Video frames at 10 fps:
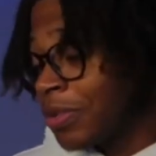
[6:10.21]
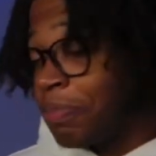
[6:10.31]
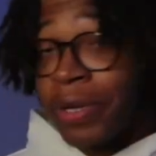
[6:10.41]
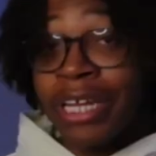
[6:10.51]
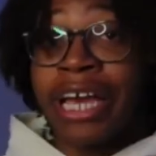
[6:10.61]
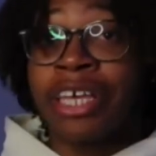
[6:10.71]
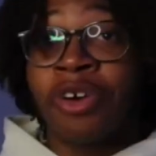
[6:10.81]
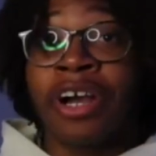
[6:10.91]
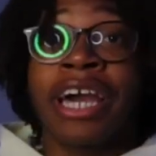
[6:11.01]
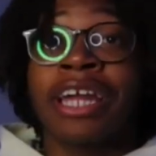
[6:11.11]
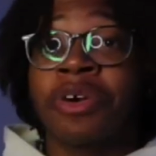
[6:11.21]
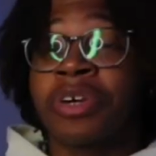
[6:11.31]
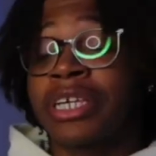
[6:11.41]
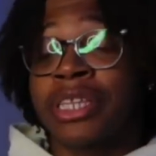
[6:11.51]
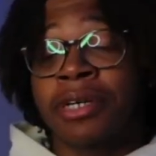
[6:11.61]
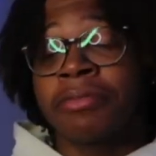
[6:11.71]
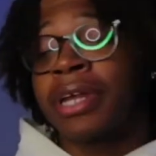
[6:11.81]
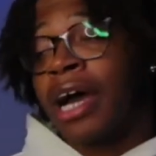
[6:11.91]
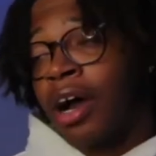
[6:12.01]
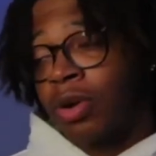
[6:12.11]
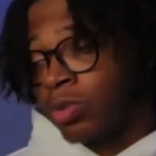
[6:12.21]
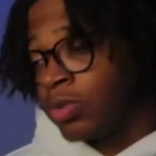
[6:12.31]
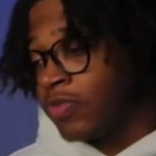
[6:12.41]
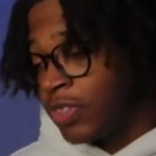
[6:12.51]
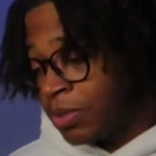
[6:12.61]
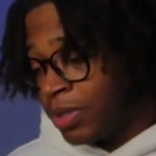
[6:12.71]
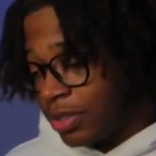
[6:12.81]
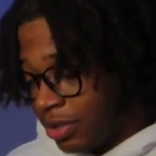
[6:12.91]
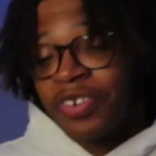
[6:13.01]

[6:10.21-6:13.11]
But like, y'all gotta go get them now, you feel me?